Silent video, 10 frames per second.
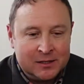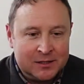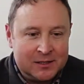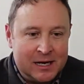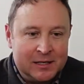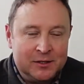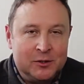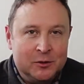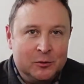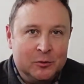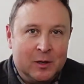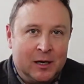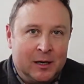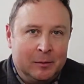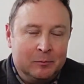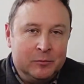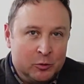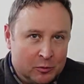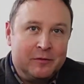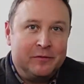decided to um,
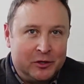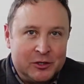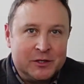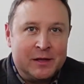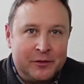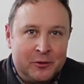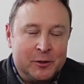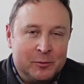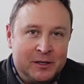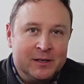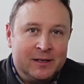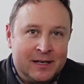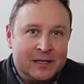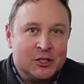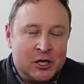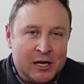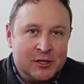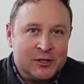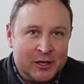do a reverse 1031 exchange.